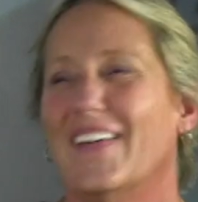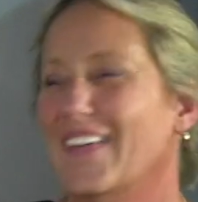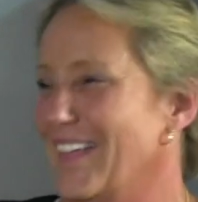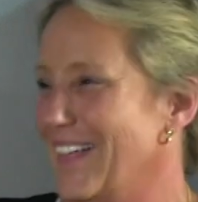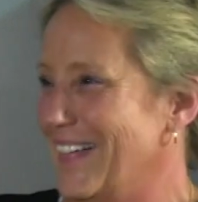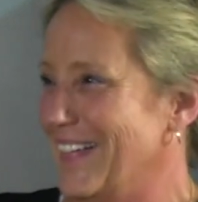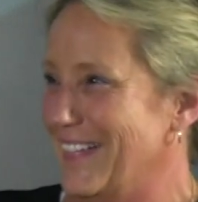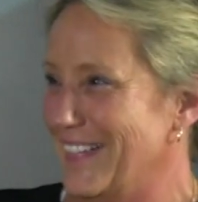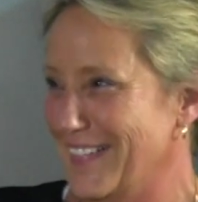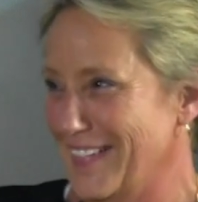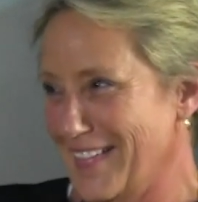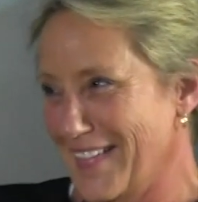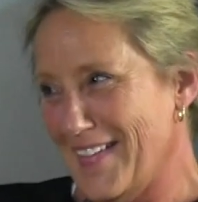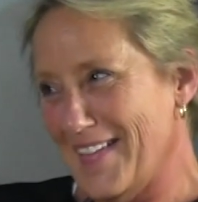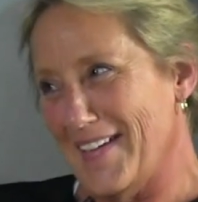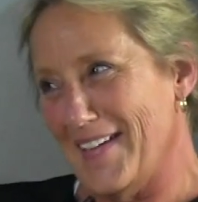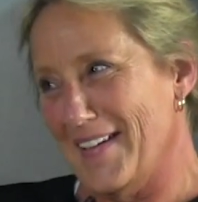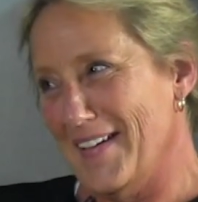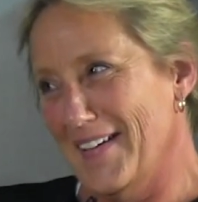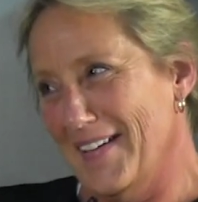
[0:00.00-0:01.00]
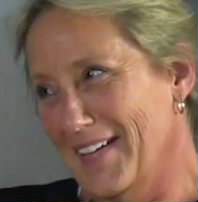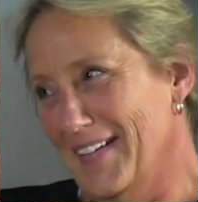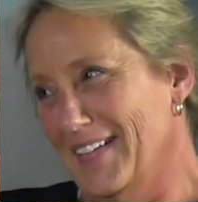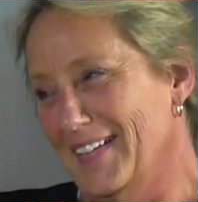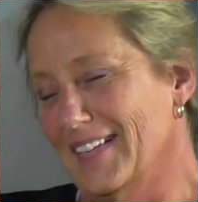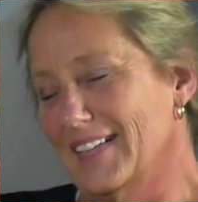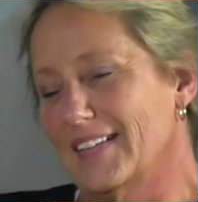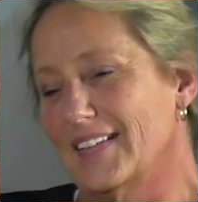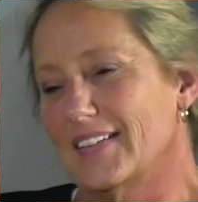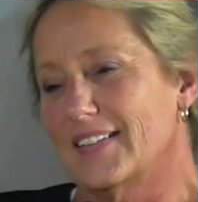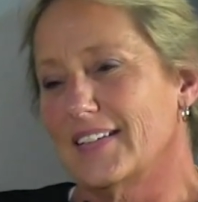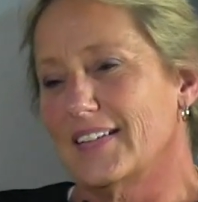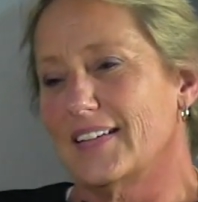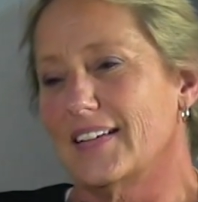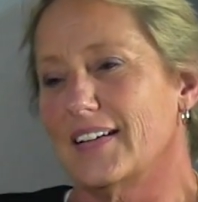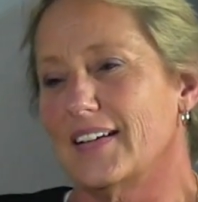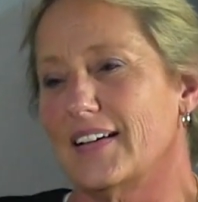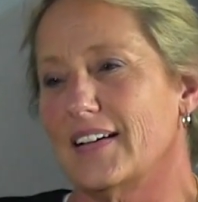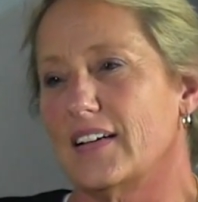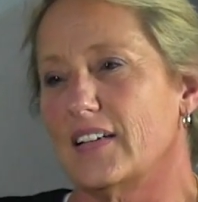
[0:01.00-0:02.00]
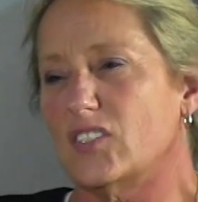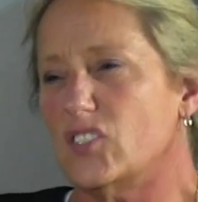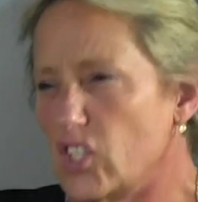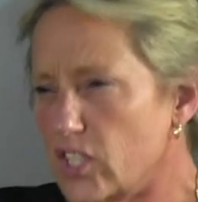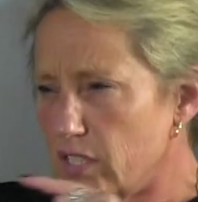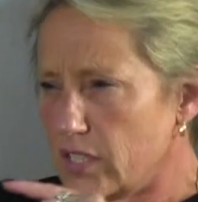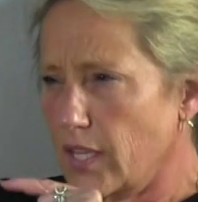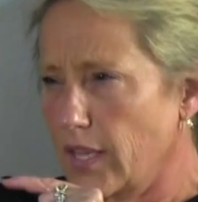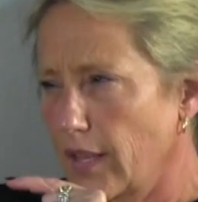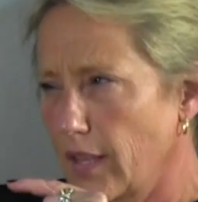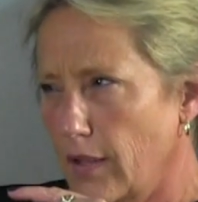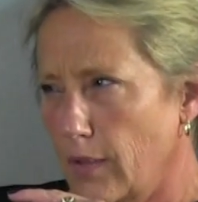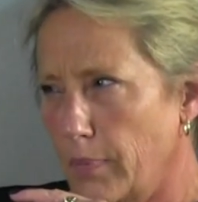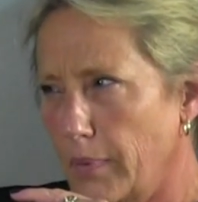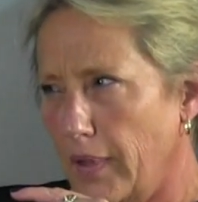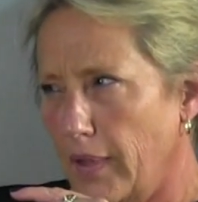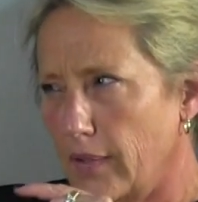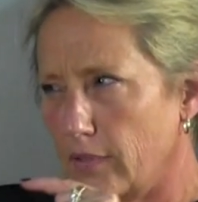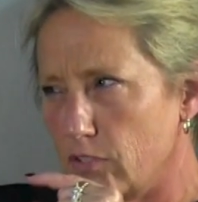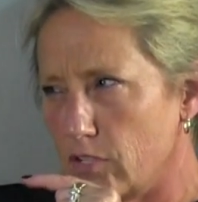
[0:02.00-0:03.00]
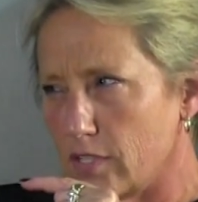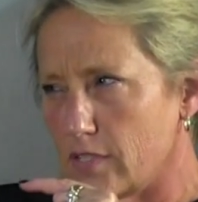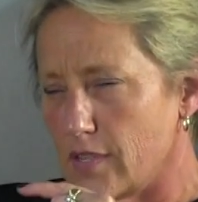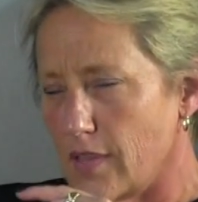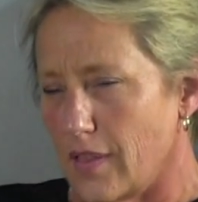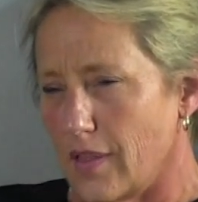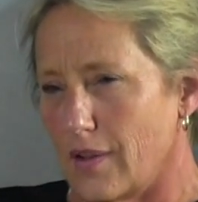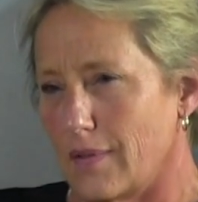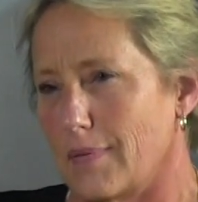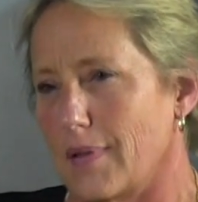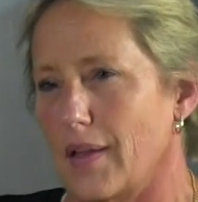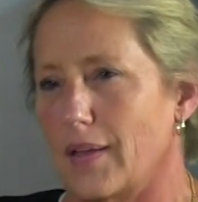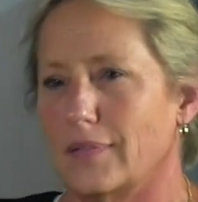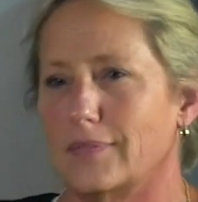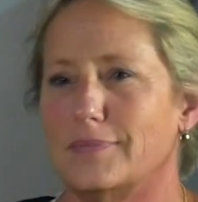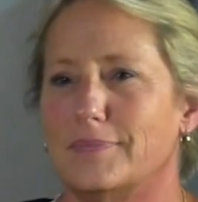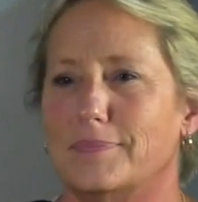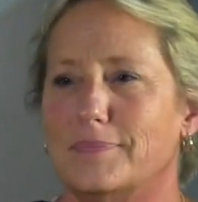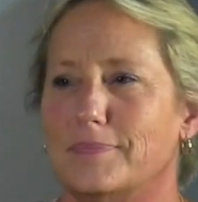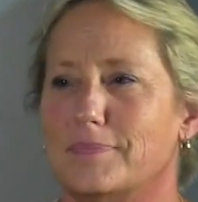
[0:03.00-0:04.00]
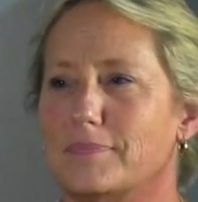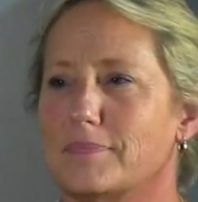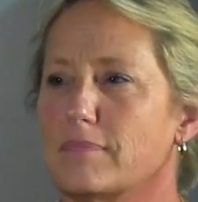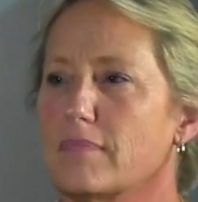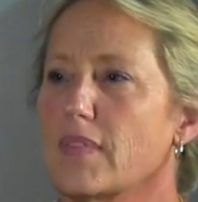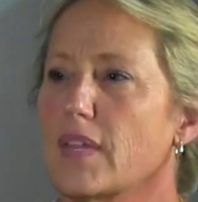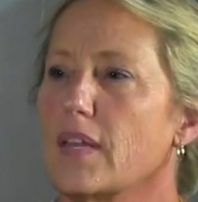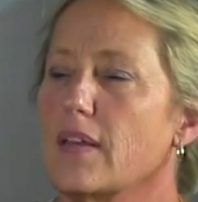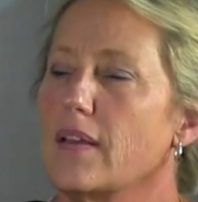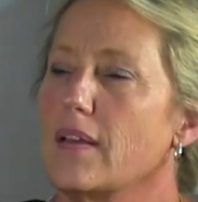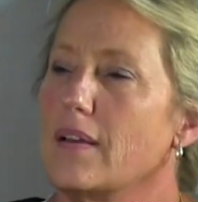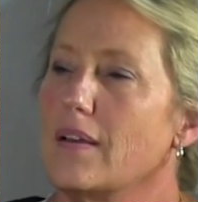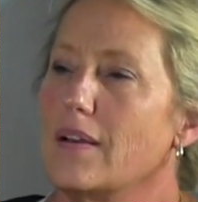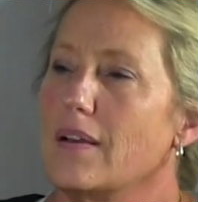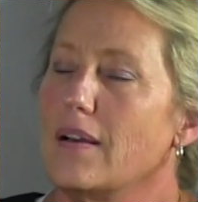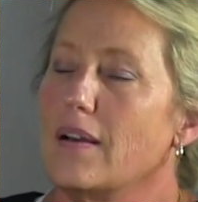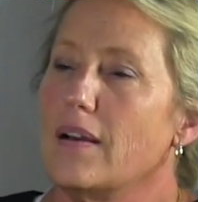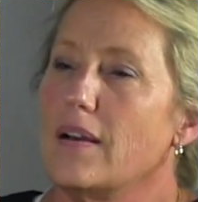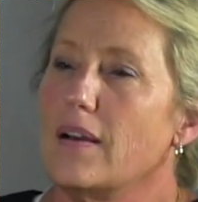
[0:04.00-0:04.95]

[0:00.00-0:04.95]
now I'm thinking there might be a little more that goes into that, Karen, for a small business owner. So maybe